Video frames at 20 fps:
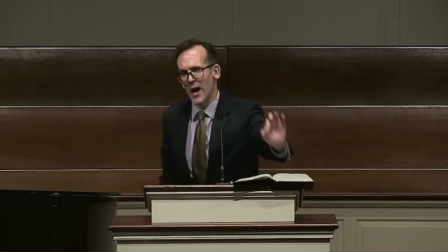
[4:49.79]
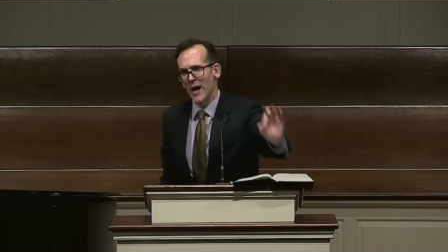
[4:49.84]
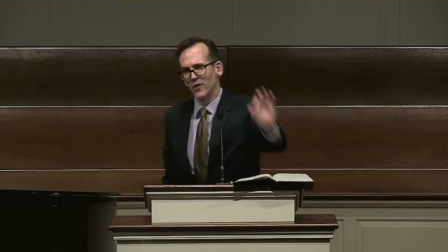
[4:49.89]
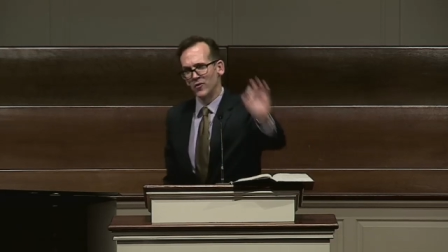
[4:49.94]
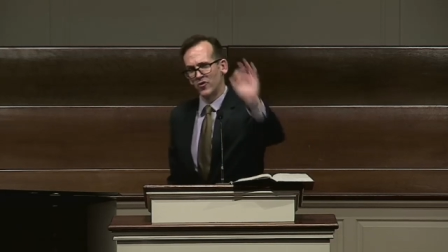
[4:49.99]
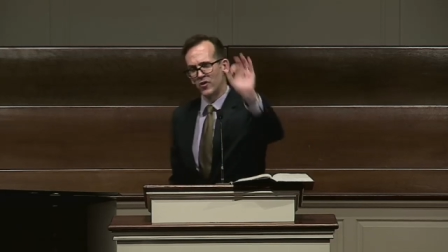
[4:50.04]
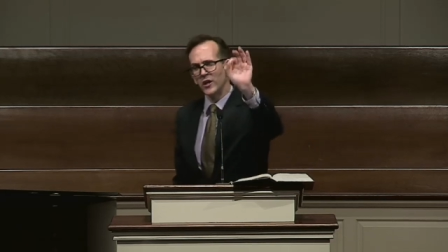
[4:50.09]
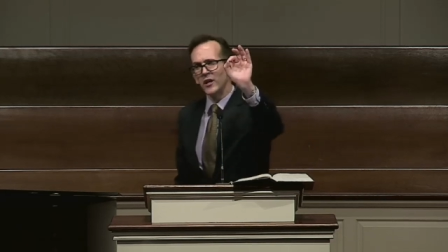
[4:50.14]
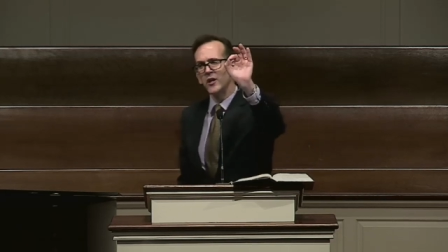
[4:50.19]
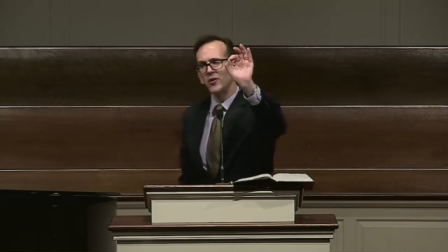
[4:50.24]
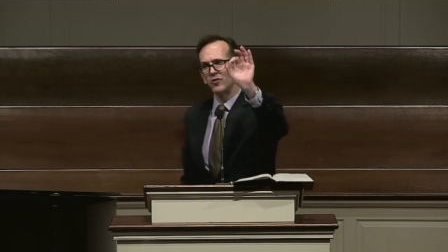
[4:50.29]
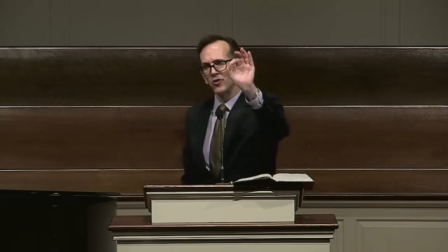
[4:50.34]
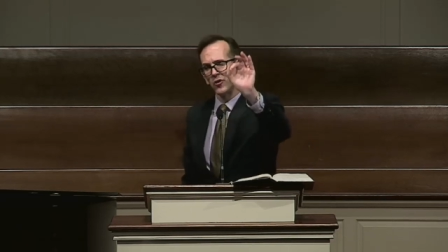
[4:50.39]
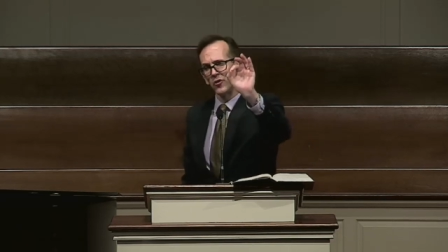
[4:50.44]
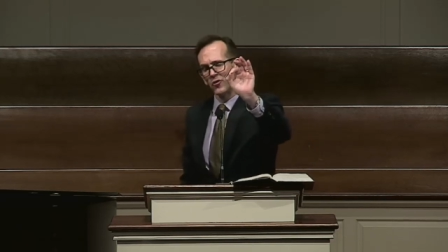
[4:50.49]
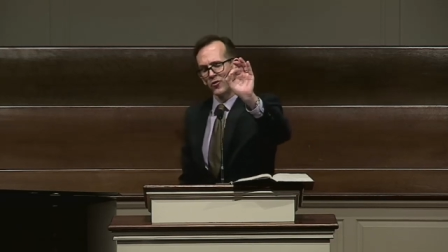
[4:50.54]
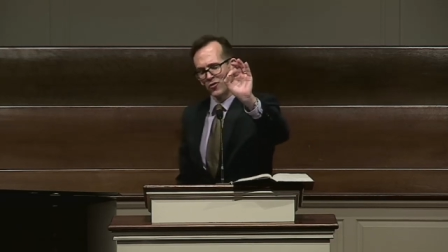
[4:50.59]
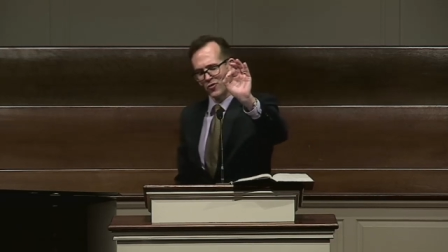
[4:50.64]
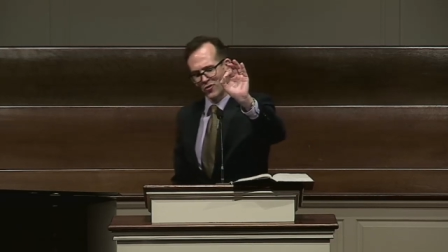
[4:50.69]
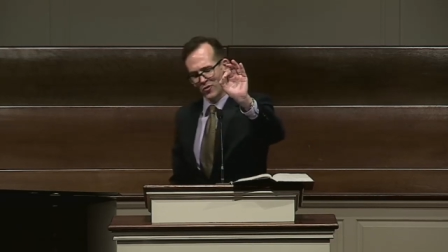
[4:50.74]
And
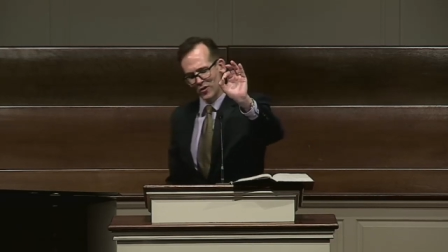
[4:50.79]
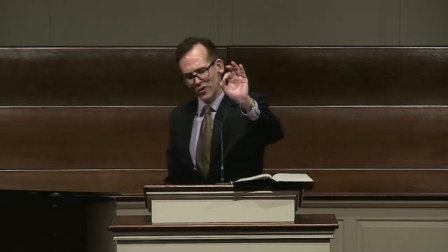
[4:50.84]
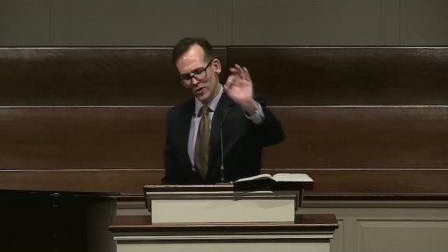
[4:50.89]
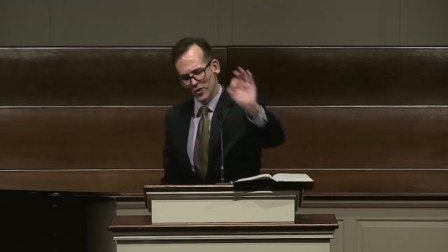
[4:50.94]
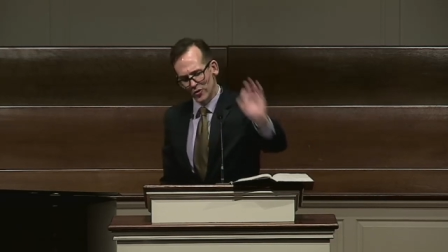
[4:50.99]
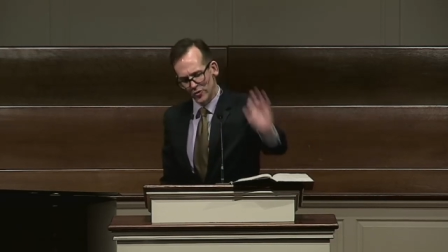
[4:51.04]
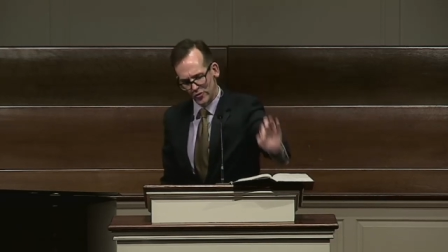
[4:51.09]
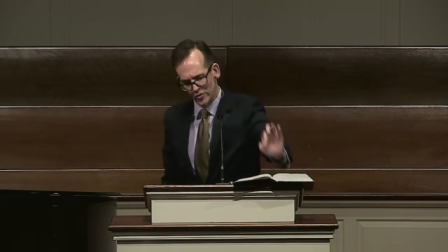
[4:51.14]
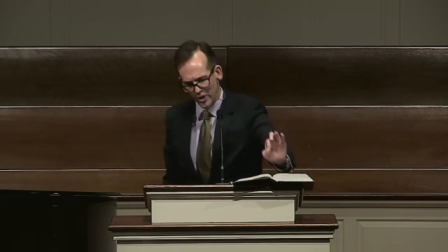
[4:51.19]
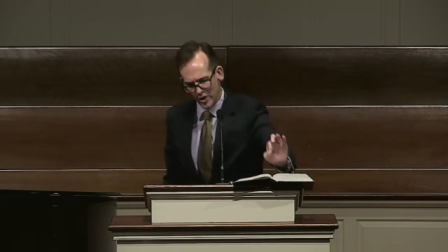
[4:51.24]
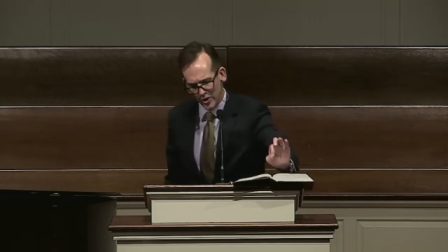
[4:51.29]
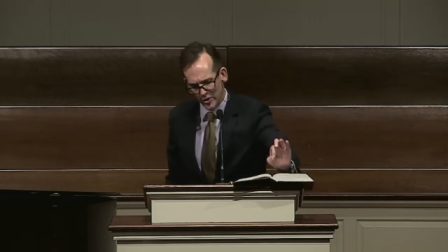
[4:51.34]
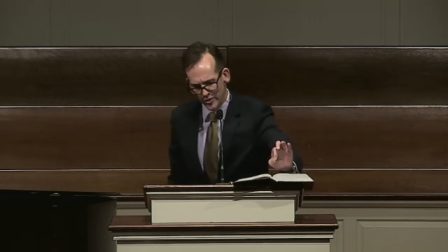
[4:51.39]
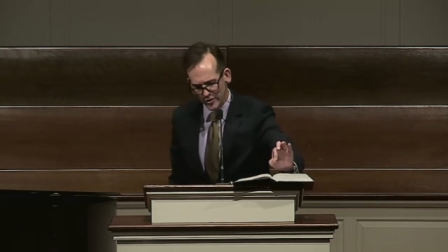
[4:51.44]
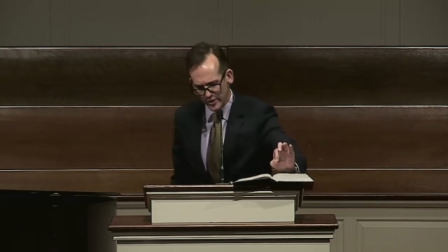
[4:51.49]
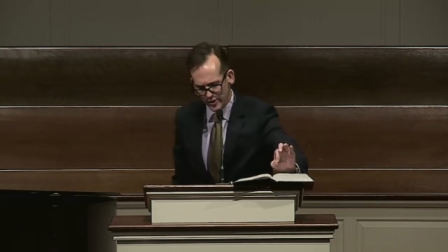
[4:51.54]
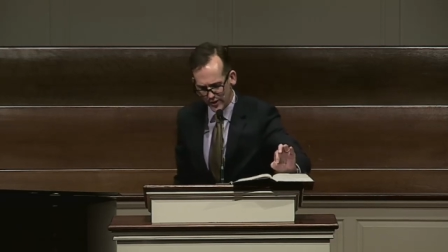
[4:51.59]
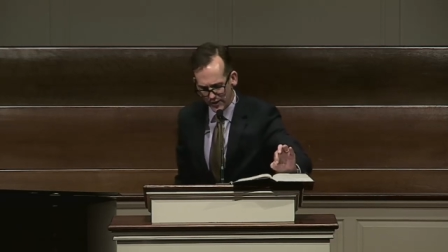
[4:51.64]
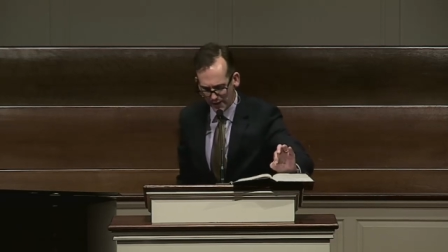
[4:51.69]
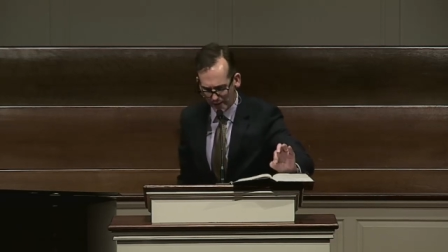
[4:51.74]
Jesus, who
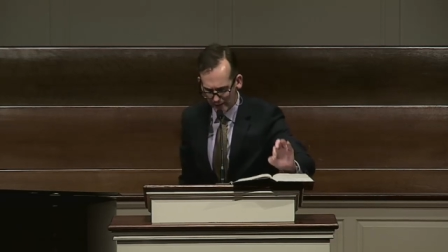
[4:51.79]
John